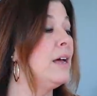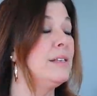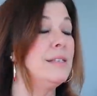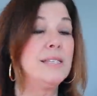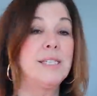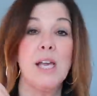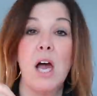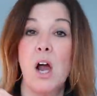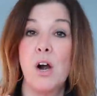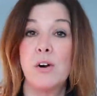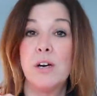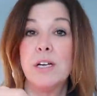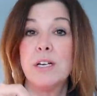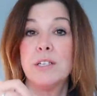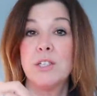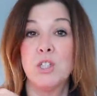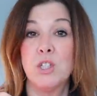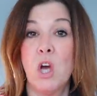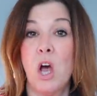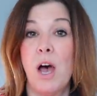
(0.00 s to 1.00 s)

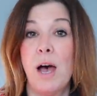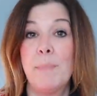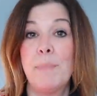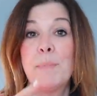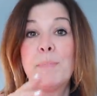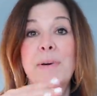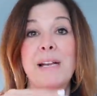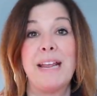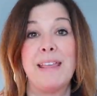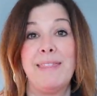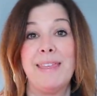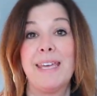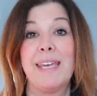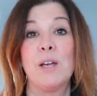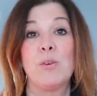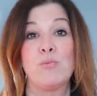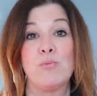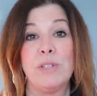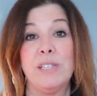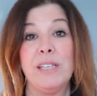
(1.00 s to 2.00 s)
Zara top, but I think
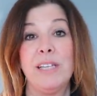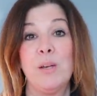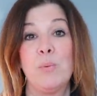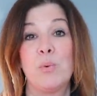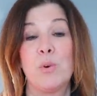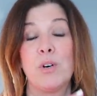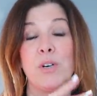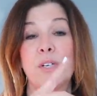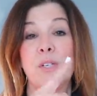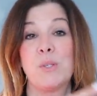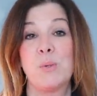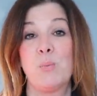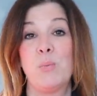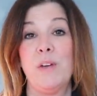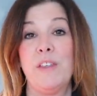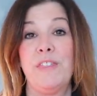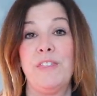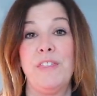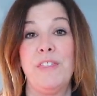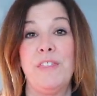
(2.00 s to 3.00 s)
it really works
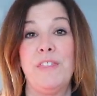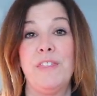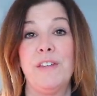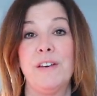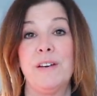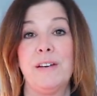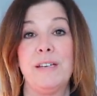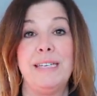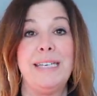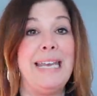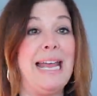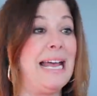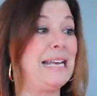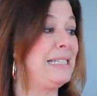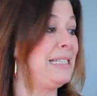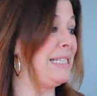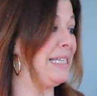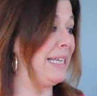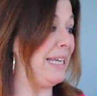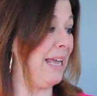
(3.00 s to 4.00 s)
with the
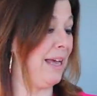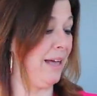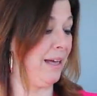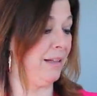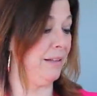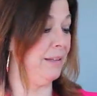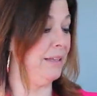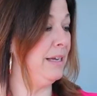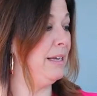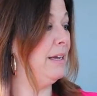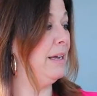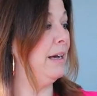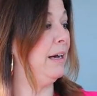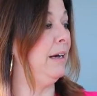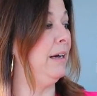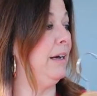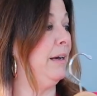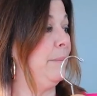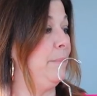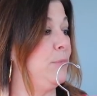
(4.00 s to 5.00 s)
Nasty Gal
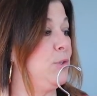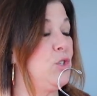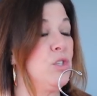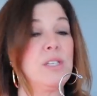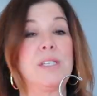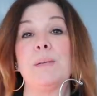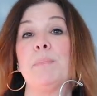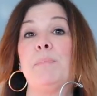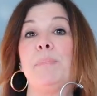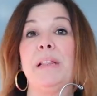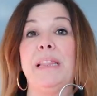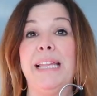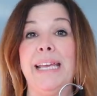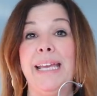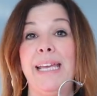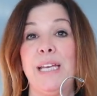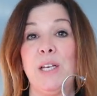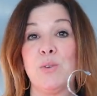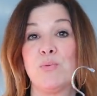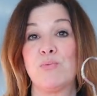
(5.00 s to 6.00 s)
just
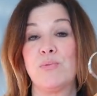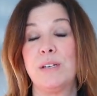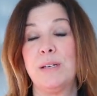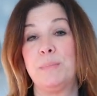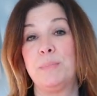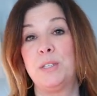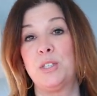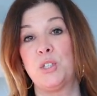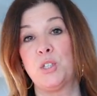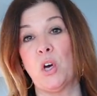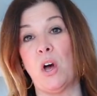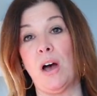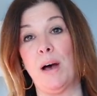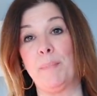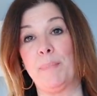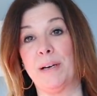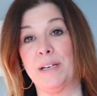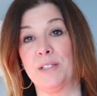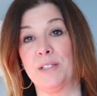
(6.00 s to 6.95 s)
plain ribbed top